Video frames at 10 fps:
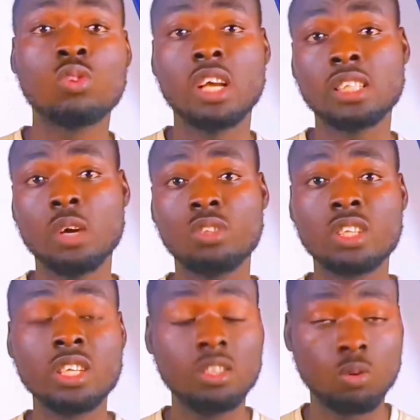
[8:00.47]
that I'll
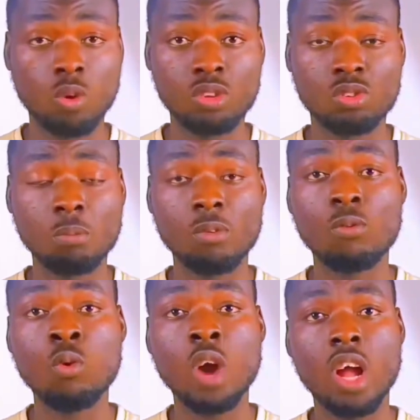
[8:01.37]
treat the question
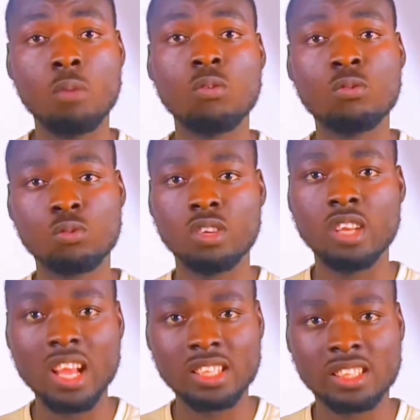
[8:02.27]
before I move to
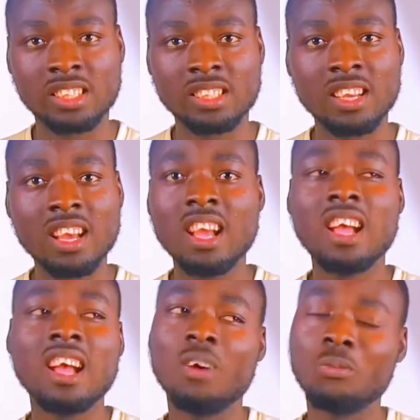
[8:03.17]
next,
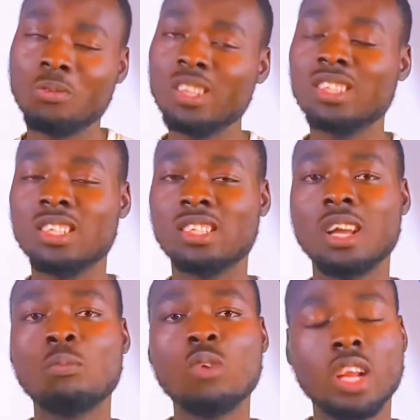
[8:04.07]
which is
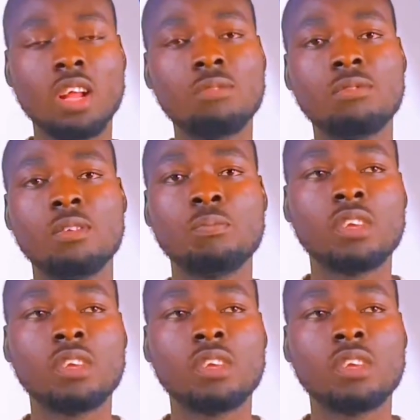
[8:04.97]
typography.